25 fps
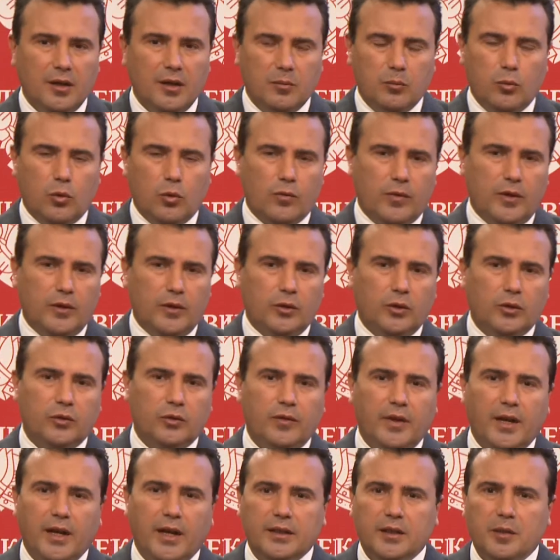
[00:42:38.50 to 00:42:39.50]
with the
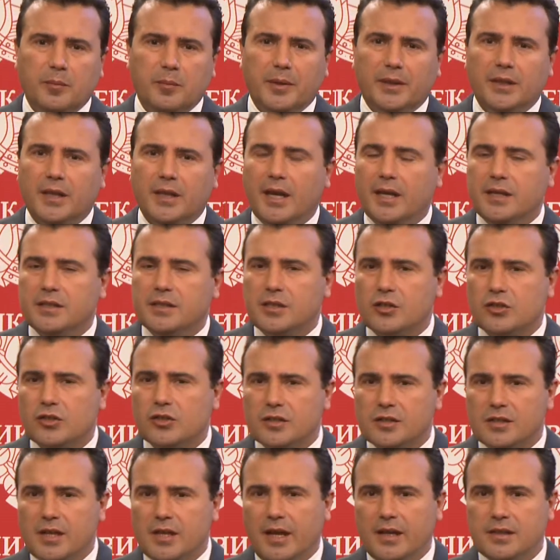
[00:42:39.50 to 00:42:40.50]
countries who work
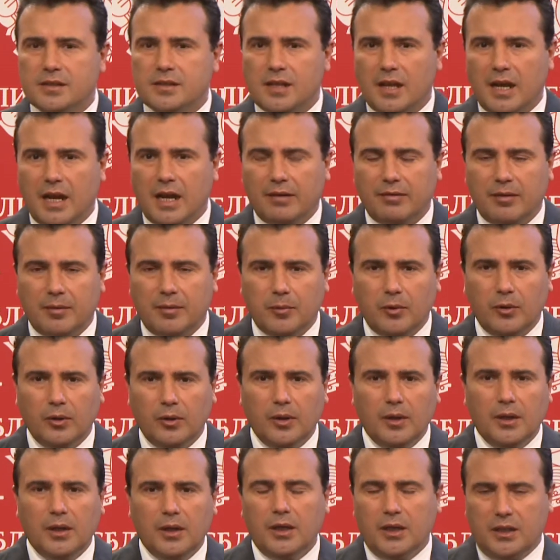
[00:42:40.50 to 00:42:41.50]
with our police
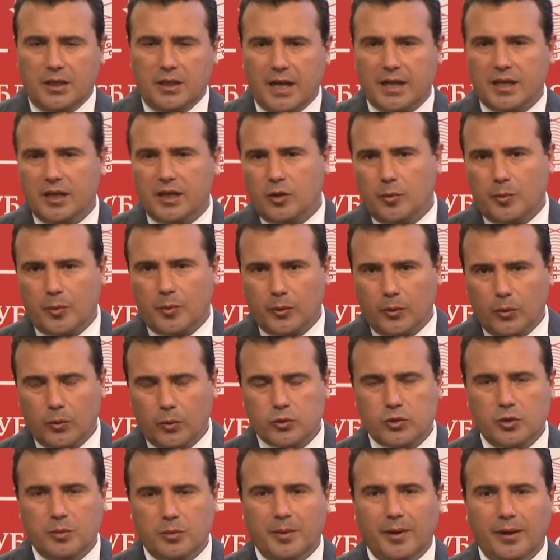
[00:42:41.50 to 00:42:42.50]
officers
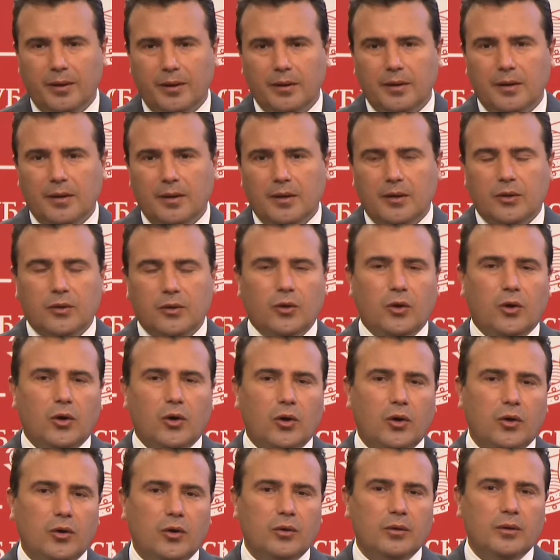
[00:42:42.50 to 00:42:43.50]
from
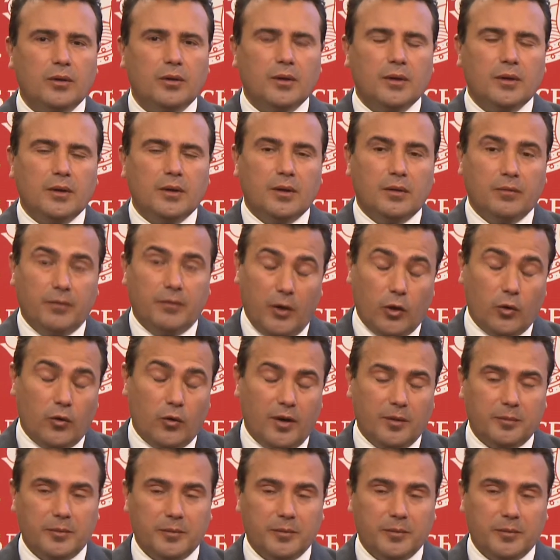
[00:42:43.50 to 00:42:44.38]
2015-2016.